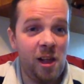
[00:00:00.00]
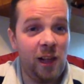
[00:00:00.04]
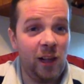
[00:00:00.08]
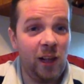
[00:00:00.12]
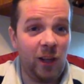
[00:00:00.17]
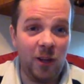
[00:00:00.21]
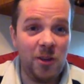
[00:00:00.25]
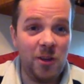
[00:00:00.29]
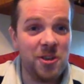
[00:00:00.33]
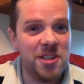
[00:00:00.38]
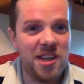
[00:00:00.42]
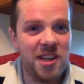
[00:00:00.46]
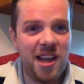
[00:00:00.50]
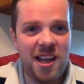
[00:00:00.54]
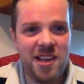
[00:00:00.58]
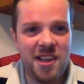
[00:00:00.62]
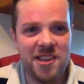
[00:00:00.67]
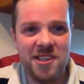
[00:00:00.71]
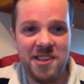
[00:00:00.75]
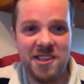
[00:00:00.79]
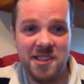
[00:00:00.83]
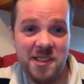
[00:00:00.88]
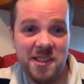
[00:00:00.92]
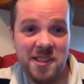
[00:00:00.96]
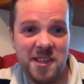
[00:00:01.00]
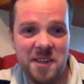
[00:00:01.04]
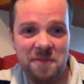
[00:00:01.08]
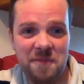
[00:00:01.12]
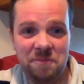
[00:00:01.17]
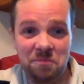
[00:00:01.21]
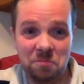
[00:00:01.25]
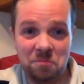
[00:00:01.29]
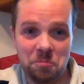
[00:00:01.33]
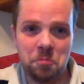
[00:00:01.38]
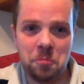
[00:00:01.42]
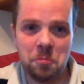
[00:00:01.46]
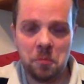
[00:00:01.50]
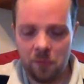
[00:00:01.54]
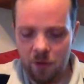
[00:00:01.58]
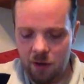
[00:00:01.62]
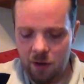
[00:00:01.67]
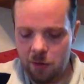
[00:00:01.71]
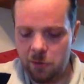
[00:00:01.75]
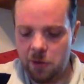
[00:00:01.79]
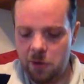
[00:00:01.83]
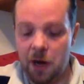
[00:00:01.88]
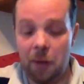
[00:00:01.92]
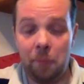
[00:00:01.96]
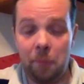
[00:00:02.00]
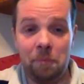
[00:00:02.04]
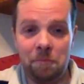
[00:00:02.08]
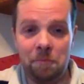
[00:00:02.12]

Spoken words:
Looks nice, doesn't it? Okay.